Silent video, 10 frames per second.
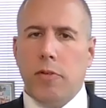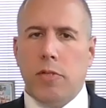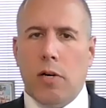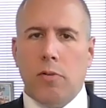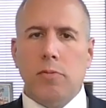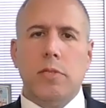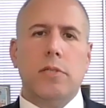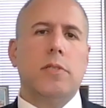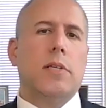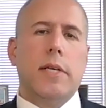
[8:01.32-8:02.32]
you
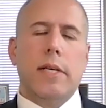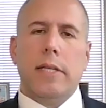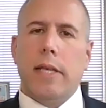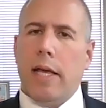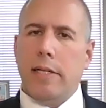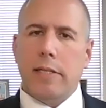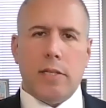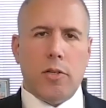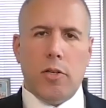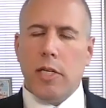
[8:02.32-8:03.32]
don't, then
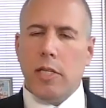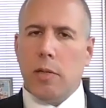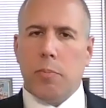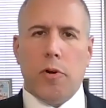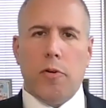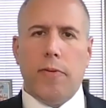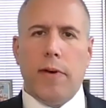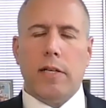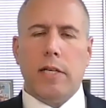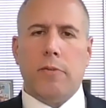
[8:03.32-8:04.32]
look at their
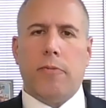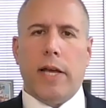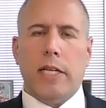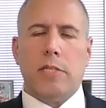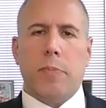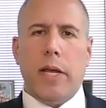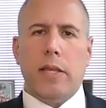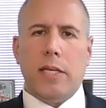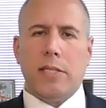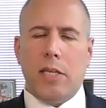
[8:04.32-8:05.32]
profile and find as many
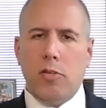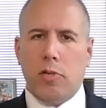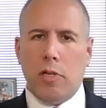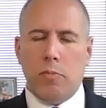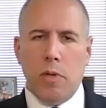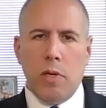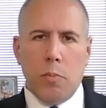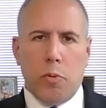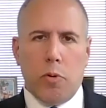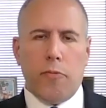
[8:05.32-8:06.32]
things that you could
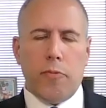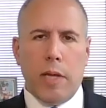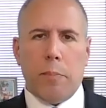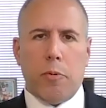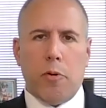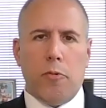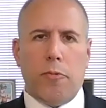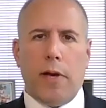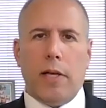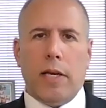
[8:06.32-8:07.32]
pull from that
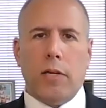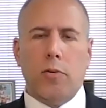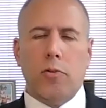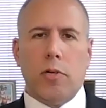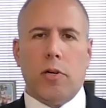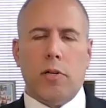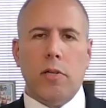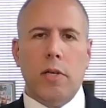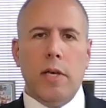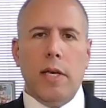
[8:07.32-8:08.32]
profile in
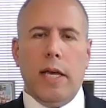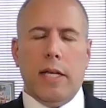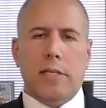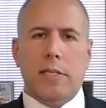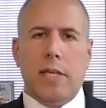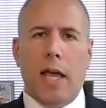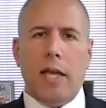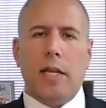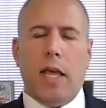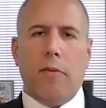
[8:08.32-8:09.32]
Google and
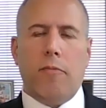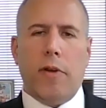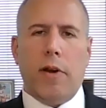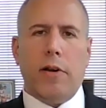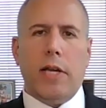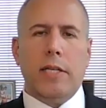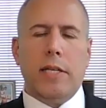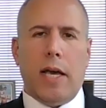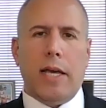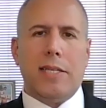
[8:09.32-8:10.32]
send a very
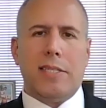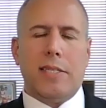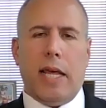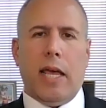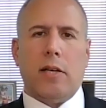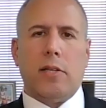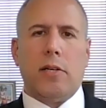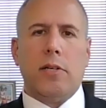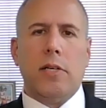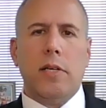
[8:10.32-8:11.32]
nice
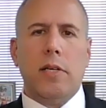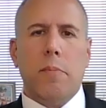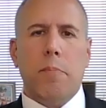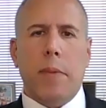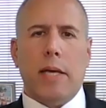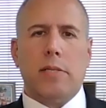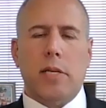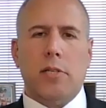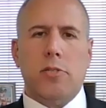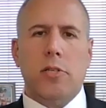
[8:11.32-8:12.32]
tailored
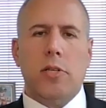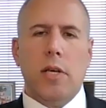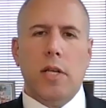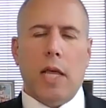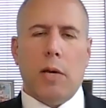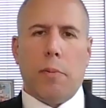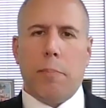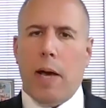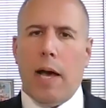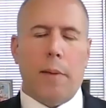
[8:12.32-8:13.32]
message that will
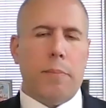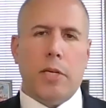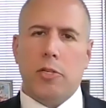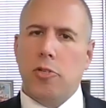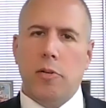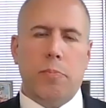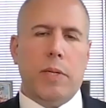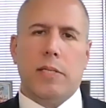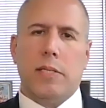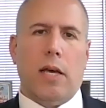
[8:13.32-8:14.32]
pop. And it shouldn't
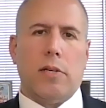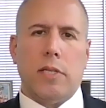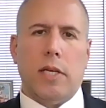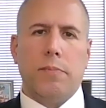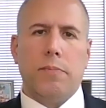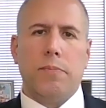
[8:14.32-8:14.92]
be salesy.